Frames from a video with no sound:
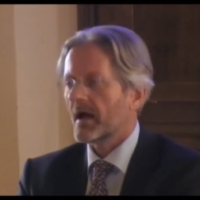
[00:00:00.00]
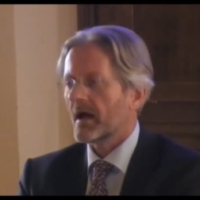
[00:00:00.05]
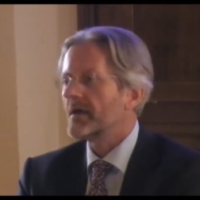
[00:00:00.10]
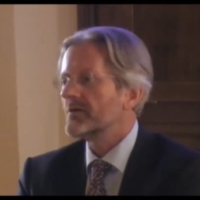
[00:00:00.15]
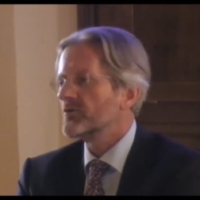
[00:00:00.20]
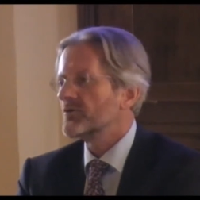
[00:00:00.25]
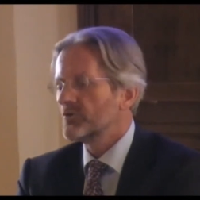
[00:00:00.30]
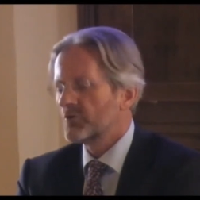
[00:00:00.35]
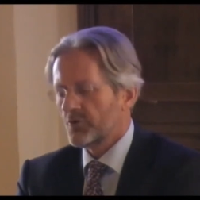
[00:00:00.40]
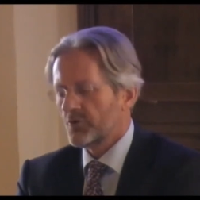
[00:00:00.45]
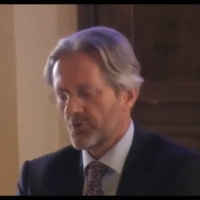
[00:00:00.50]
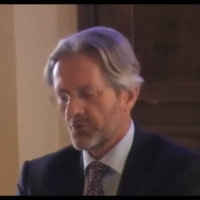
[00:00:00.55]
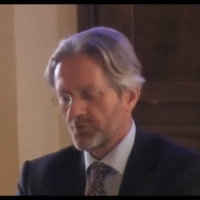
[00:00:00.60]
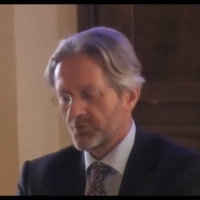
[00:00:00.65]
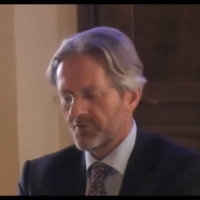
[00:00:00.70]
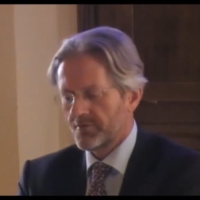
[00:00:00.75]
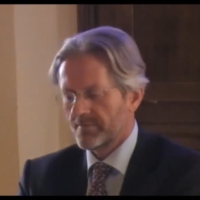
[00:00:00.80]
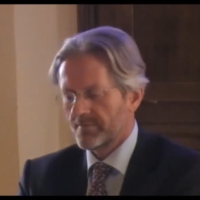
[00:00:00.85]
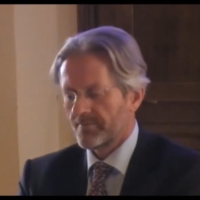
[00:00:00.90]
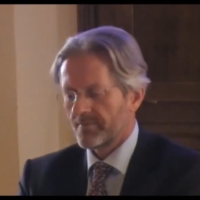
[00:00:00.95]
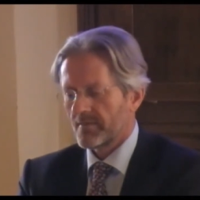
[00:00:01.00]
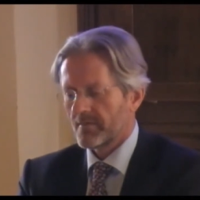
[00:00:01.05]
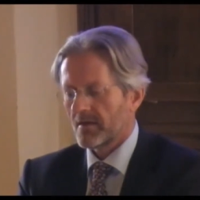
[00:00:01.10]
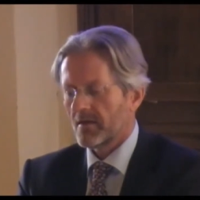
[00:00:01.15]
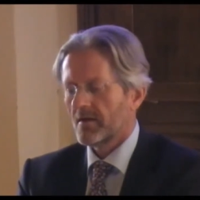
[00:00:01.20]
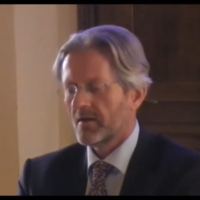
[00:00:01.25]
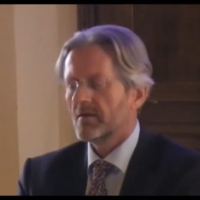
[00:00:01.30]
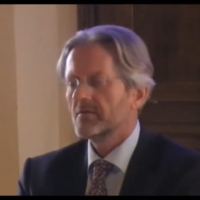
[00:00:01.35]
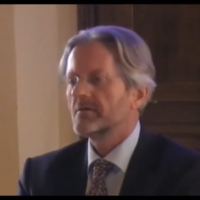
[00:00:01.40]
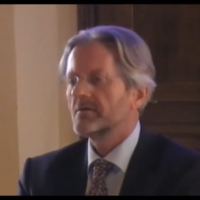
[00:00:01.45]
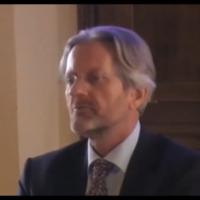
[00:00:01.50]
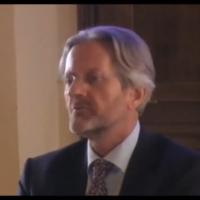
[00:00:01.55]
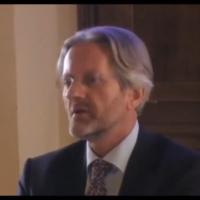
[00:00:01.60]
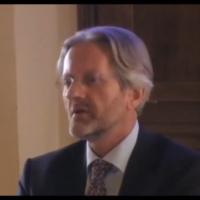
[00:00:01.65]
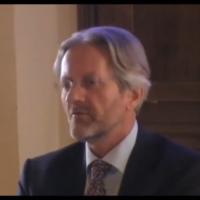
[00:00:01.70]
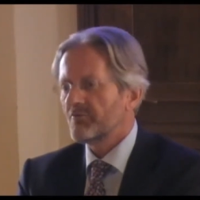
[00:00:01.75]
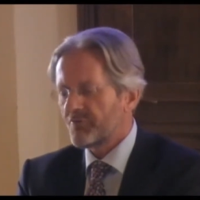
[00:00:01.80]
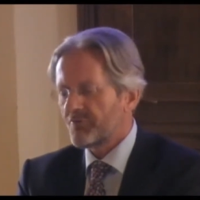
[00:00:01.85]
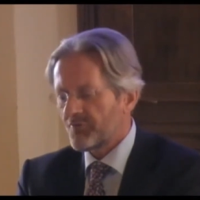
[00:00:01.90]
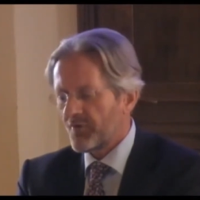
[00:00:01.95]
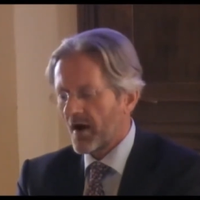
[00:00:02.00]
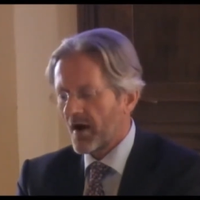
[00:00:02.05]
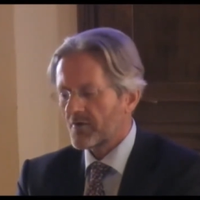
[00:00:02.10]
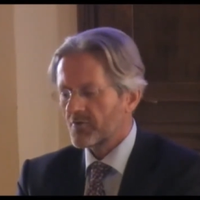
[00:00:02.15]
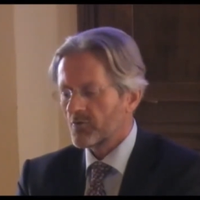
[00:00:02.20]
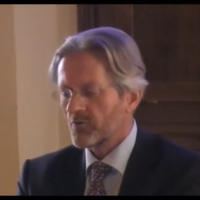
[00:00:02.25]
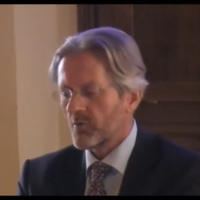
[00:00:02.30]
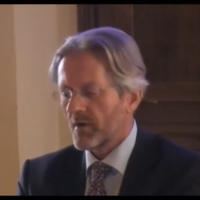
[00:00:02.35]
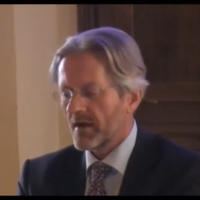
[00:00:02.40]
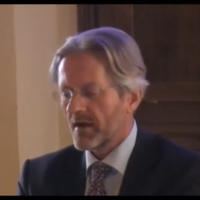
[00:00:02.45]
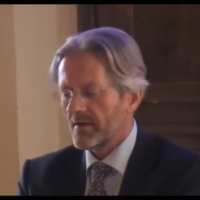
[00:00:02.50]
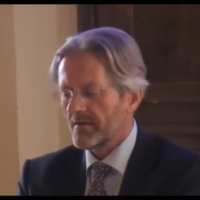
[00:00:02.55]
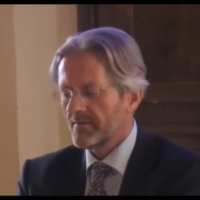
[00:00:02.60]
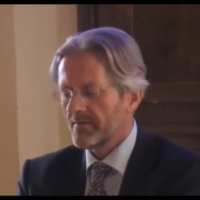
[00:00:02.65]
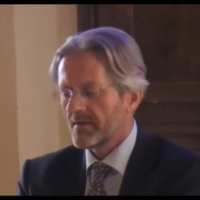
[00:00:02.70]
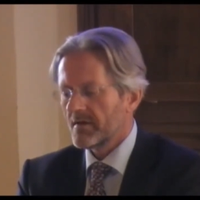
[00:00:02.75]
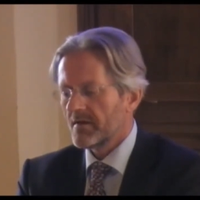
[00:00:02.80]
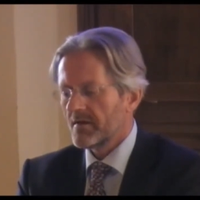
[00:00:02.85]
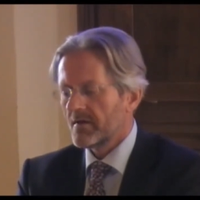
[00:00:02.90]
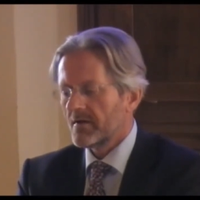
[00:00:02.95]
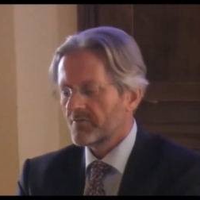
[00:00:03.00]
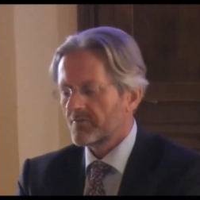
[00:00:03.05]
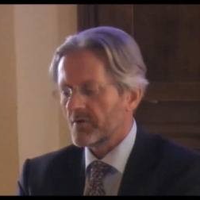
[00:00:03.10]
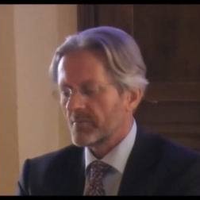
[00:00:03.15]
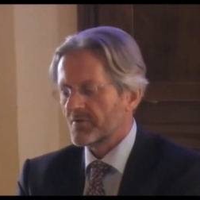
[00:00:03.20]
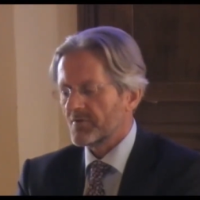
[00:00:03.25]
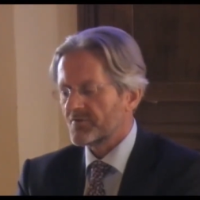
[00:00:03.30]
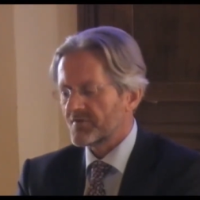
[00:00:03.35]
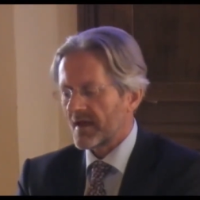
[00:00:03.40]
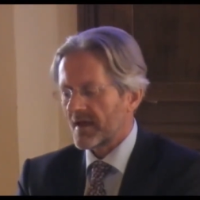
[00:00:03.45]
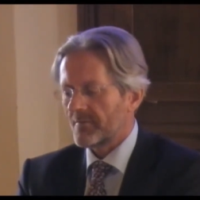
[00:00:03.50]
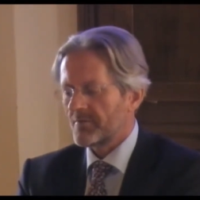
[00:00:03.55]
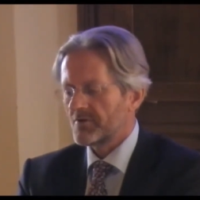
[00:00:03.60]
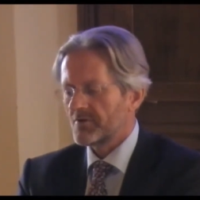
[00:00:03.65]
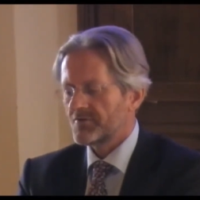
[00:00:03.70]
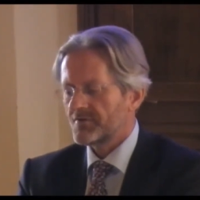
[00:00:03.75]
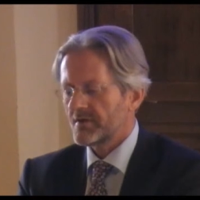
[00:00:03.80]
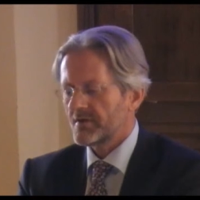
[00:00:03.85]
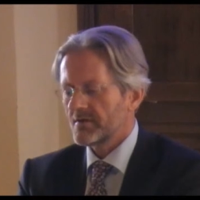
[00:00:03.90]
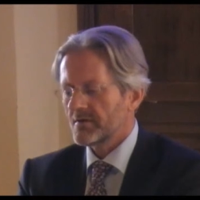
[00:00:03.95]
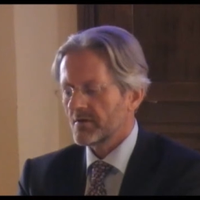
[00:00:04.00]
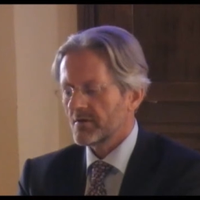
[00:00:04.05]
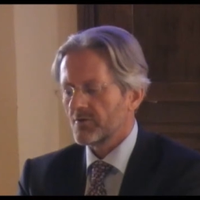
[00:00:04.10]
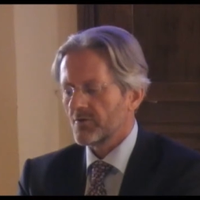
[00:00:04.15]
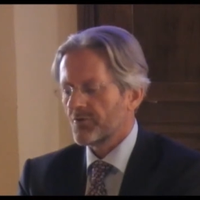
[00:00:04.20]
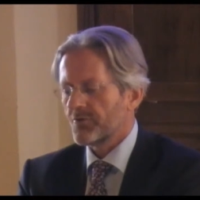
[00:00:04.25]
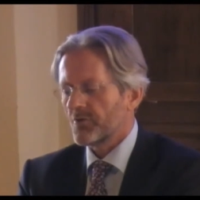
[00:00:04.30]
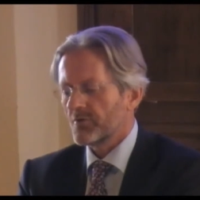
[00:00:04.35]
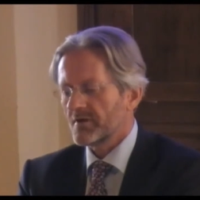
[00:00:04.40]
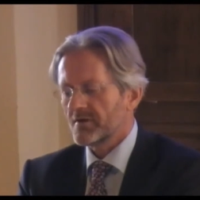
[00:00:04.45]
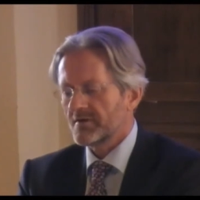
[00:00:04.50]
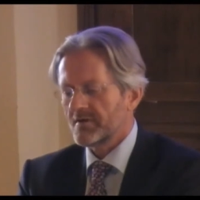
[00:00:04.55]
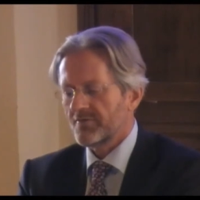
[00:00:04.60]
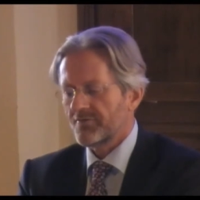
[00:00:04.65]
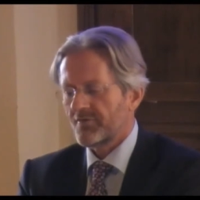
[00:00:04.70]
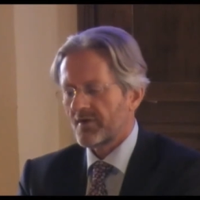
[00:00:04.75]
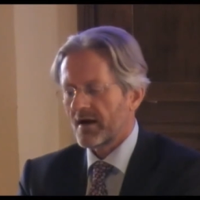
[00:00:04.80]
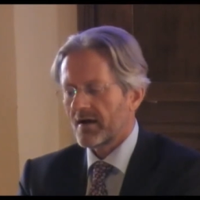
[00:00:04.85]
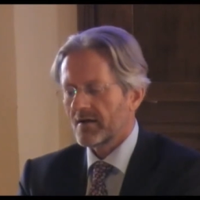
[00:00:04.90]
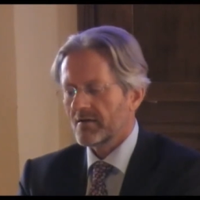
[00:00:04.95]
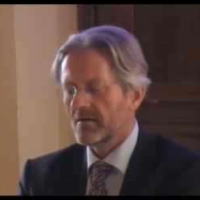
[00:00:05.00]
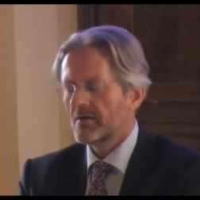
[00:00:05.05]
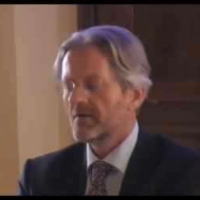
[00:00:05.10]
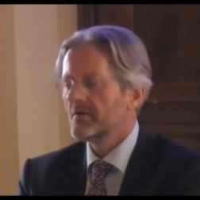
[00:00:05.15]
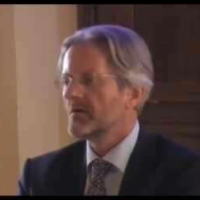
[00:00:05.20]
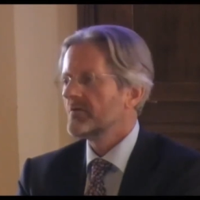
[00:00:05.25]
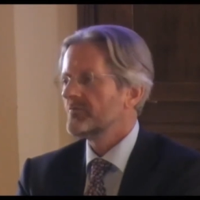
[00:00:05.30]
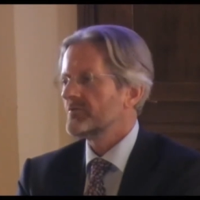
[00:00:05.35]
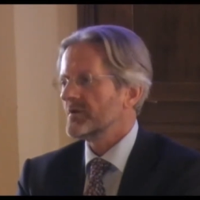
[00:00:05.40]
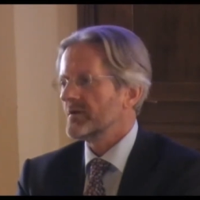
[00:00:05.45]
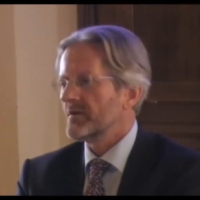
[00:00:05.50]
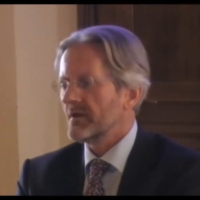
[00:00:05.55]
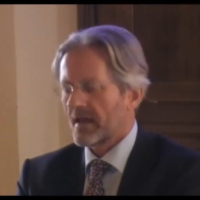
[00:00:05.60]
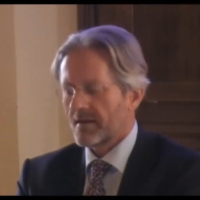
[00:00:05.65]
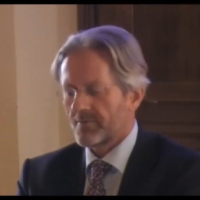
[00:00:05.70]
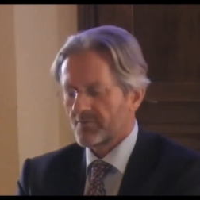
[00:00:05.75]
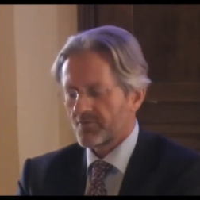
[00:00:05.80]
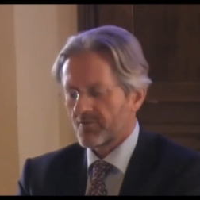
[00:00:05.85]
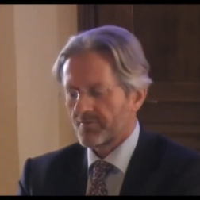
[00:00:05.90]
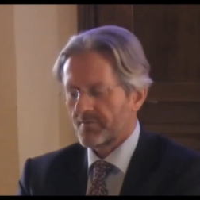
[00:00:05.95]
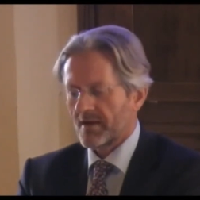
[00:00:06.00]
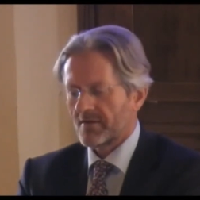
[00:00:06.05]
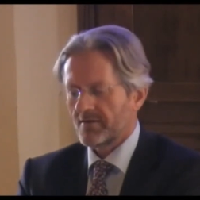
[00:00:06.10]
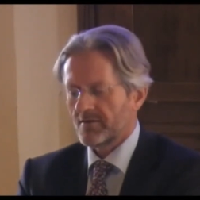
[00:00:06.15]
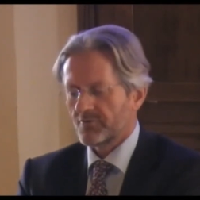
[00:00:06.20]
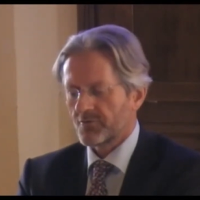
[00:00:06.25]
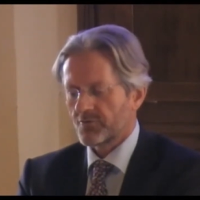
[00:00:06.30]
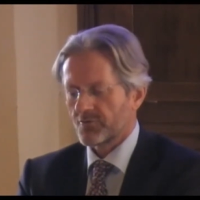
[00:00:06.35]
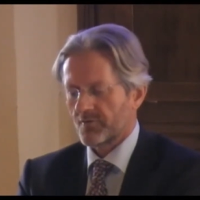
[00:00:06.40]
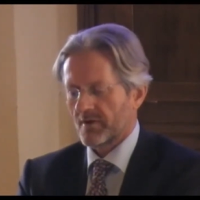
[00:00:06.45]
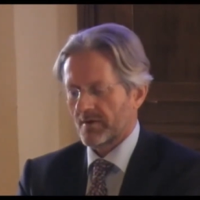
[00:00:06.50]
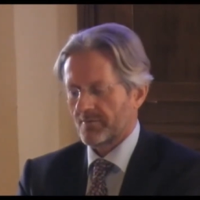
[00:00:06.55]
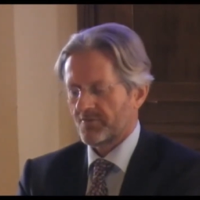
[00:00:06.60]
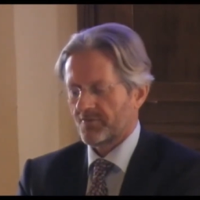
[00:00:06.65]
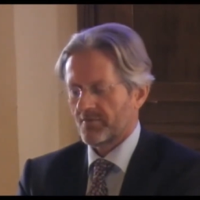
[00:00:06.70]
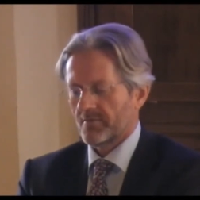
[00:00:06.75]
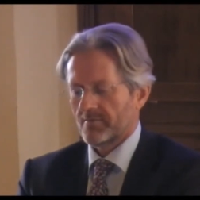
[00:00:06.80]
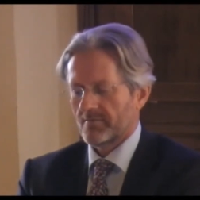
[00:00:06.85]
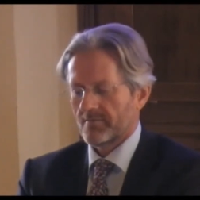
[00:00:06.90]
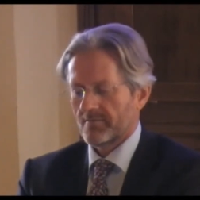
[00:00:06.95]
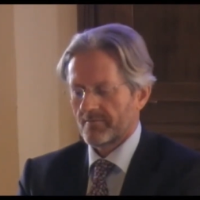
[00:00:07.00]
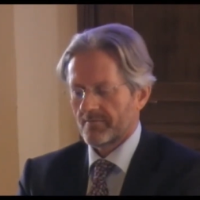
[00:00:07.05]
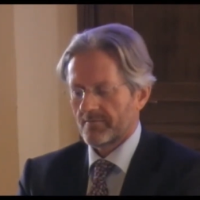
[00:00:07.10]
I conclude that we are far away from establishing an authority file for the names of medieval scripts.